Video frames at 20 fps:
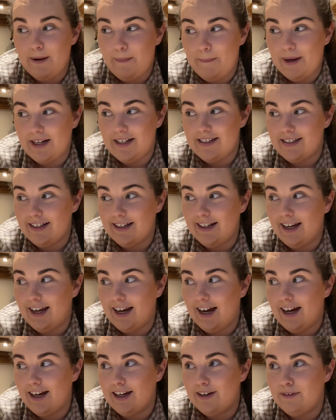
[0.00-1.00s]
basically,
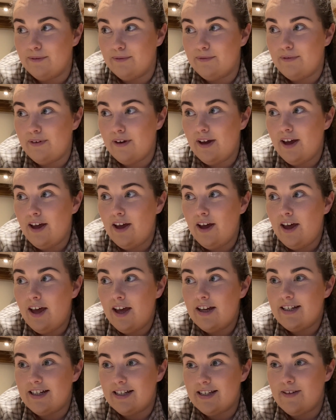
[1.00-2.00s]
I have
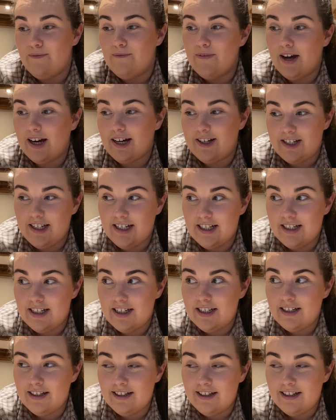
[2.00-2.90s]
disinfected.